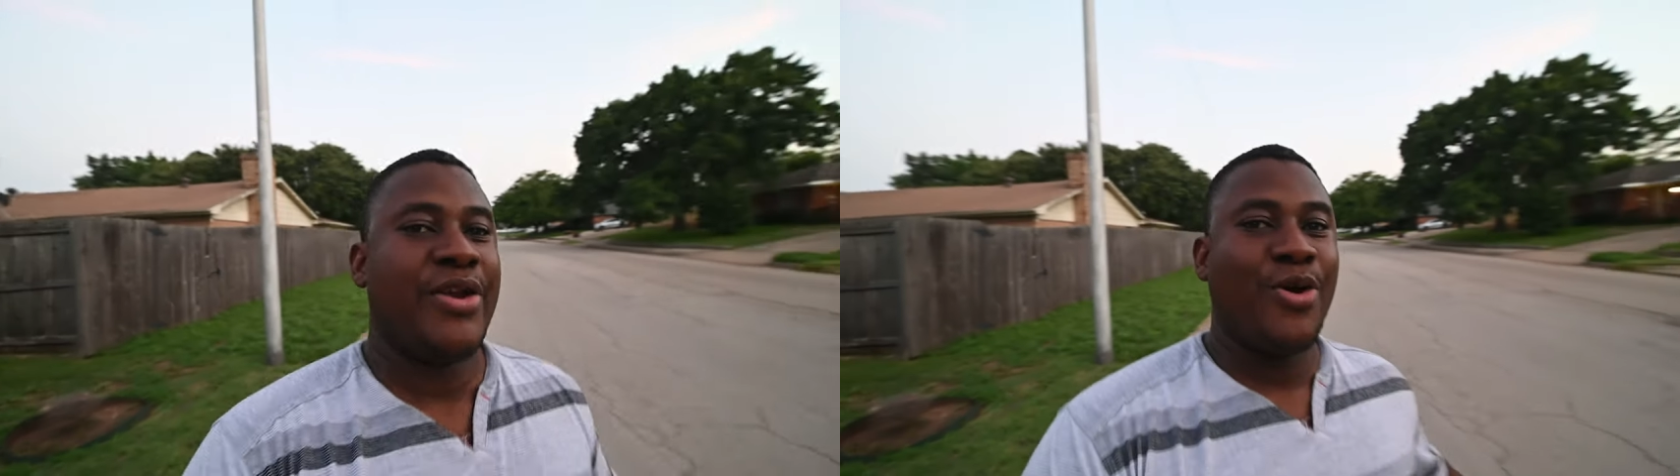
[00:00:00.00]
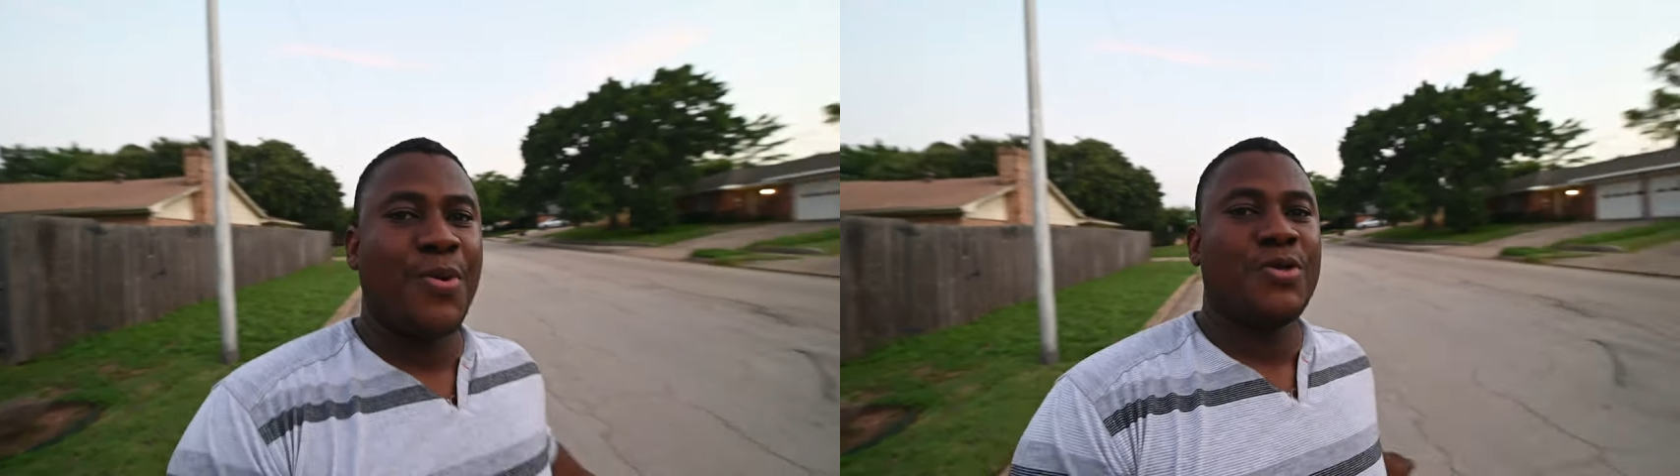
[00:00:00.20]

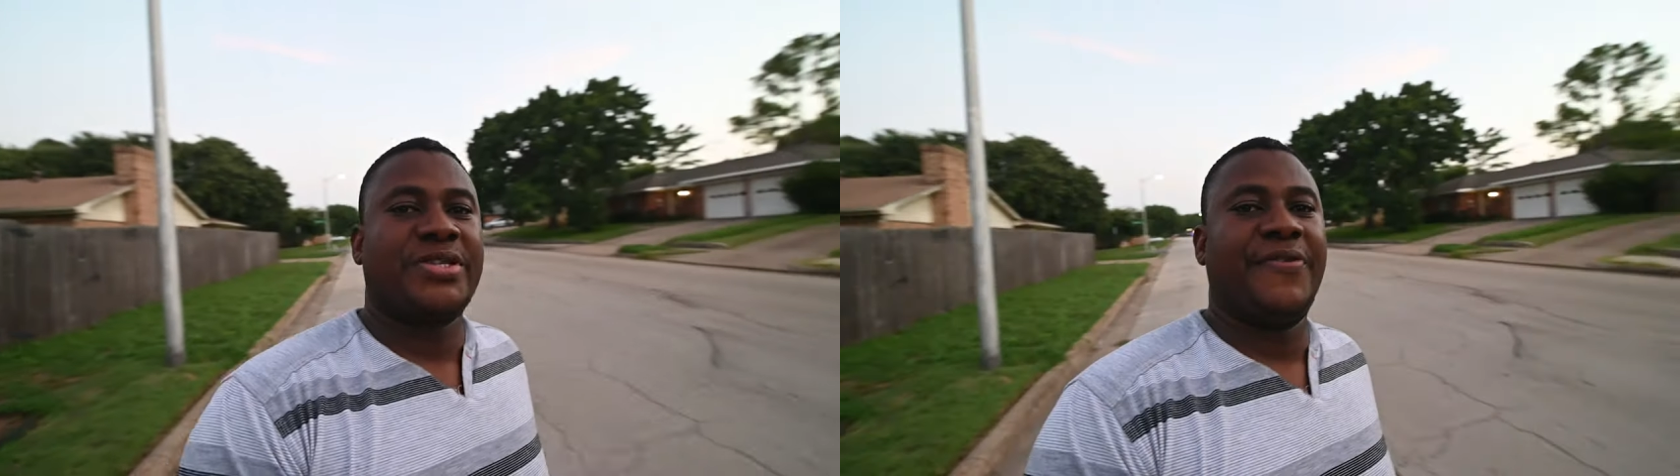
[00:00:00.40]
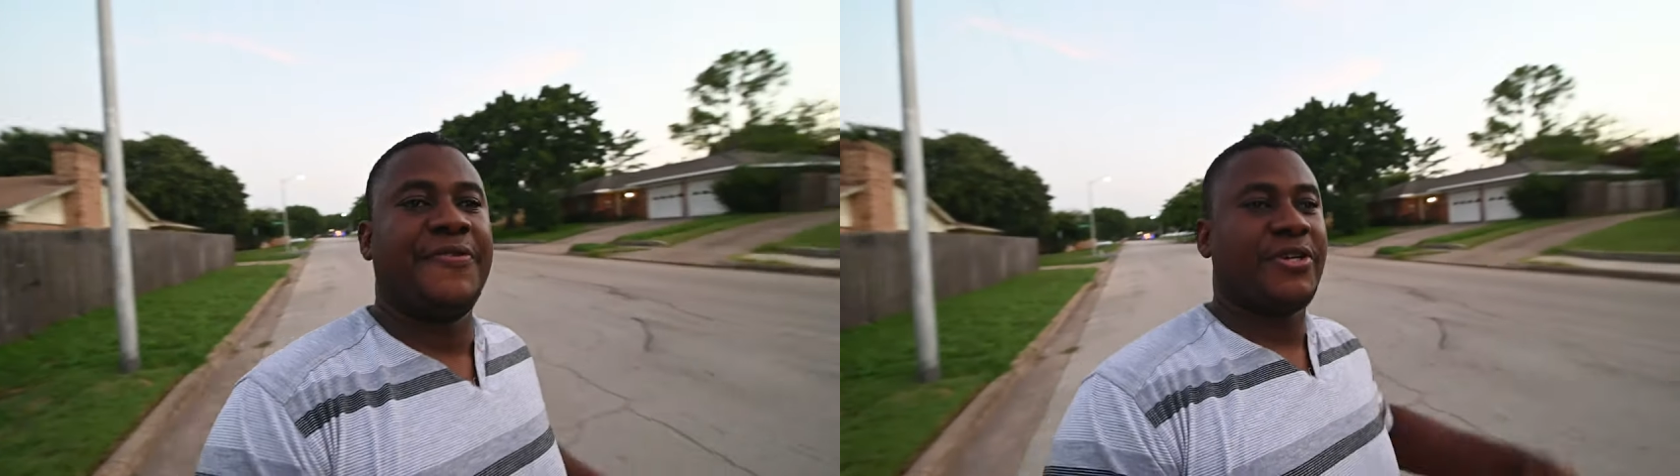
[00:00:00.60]
know
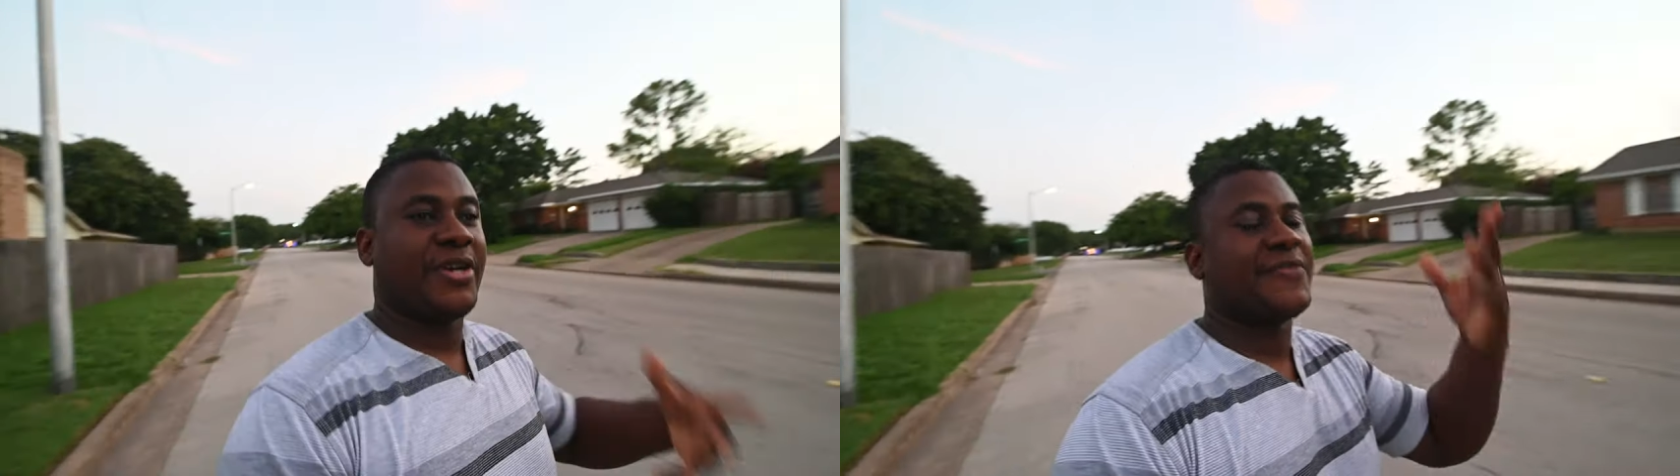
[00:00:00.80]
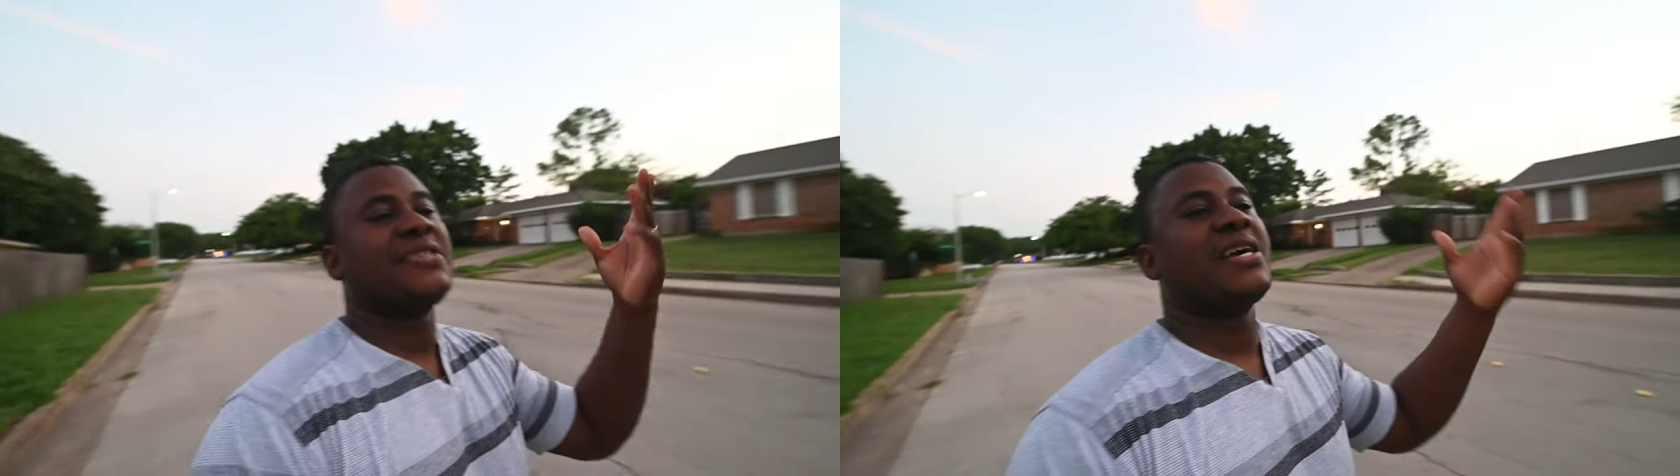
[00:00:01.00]
most
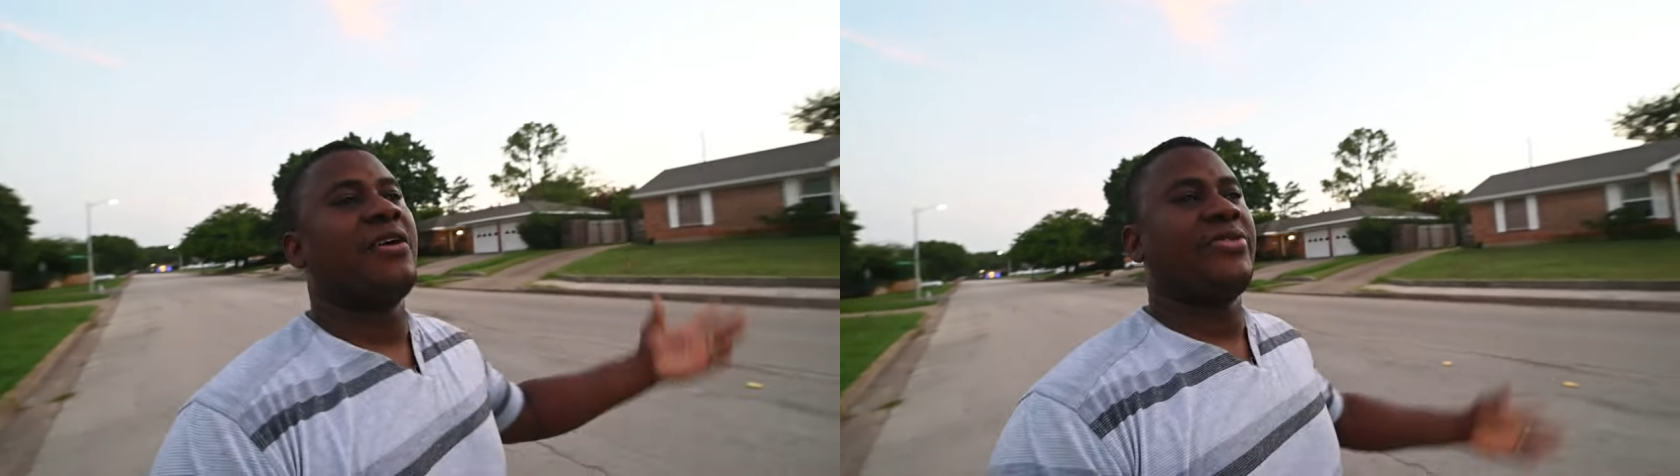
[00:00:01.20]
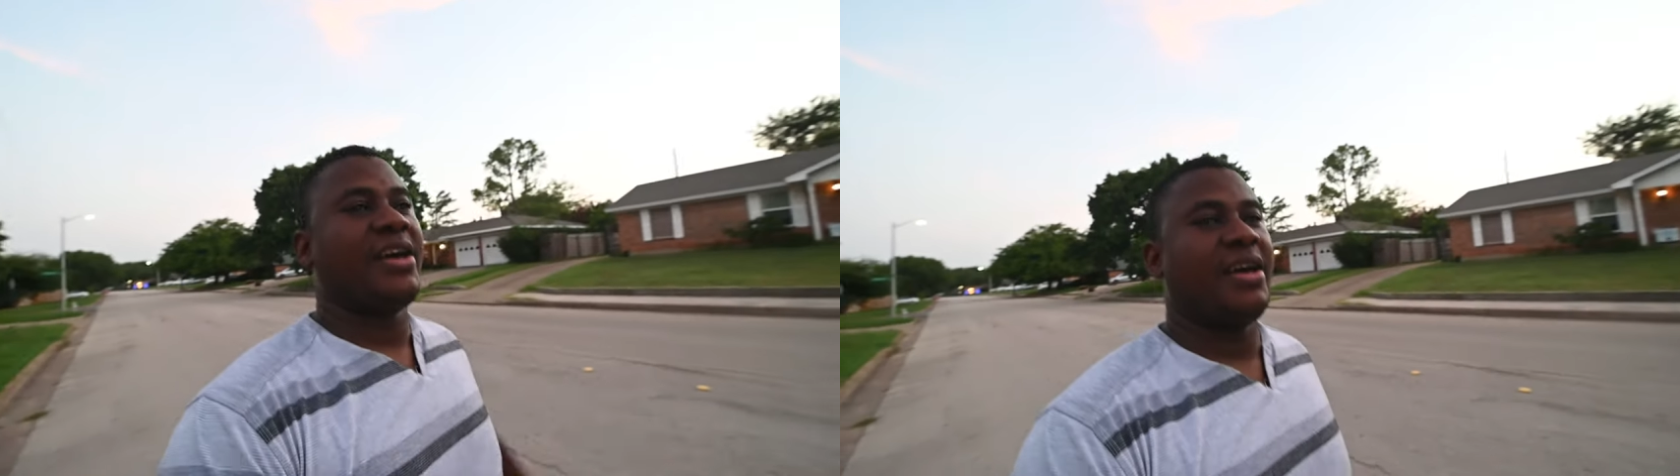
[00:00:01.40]
photographers
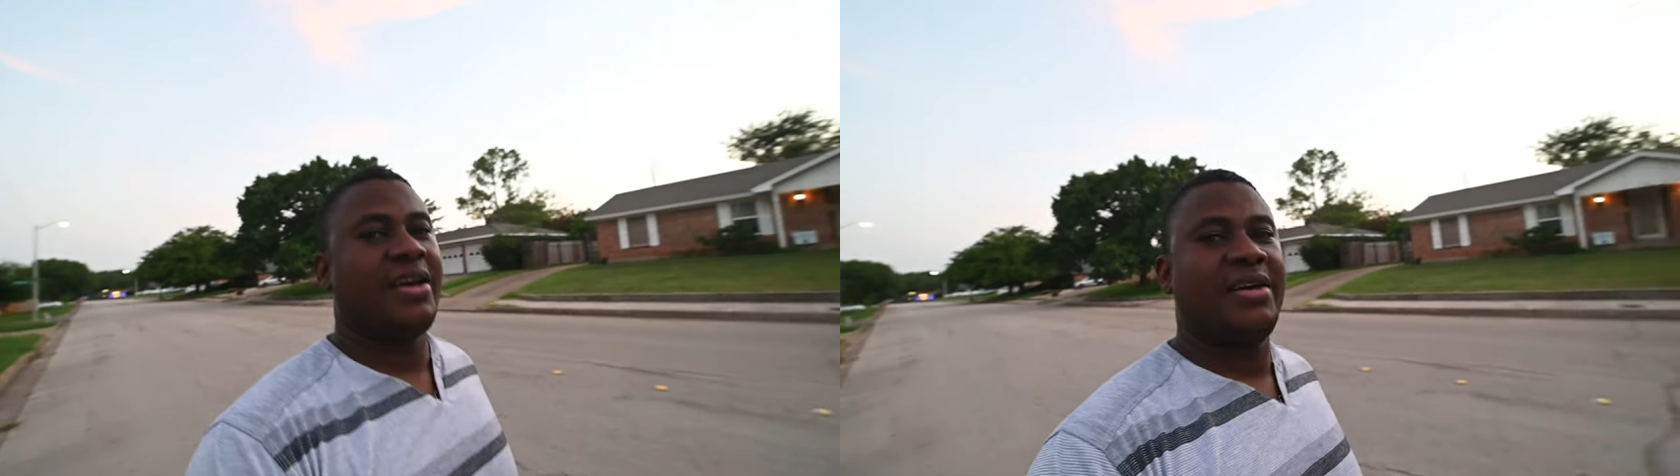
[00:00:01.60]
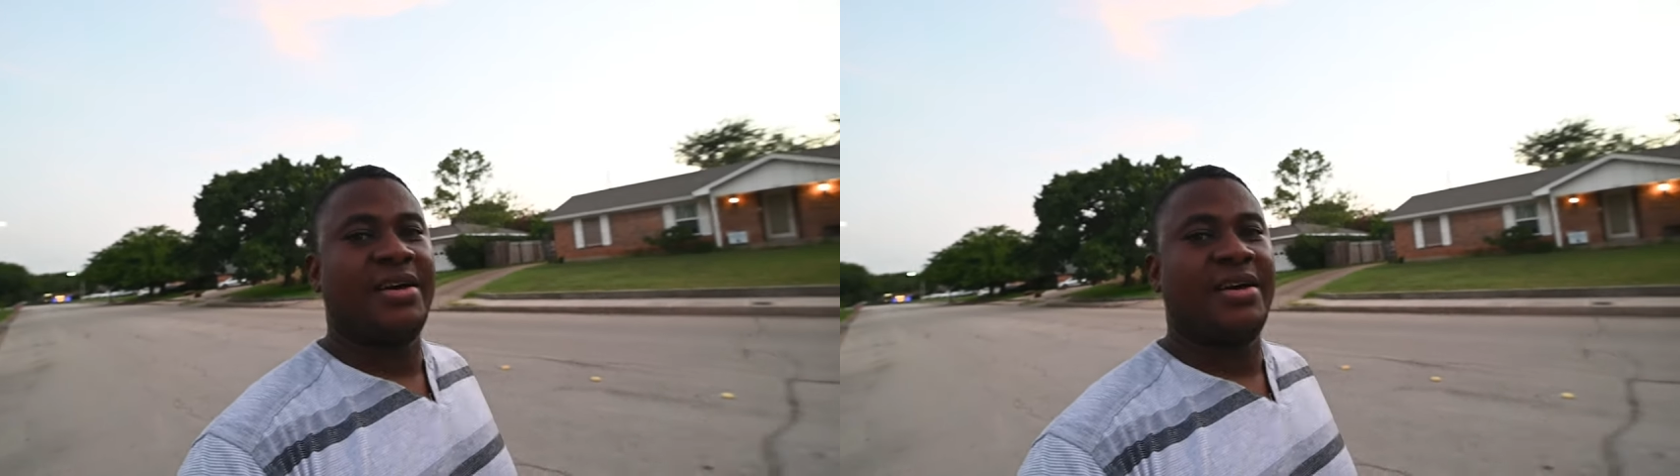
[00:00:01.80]
out there,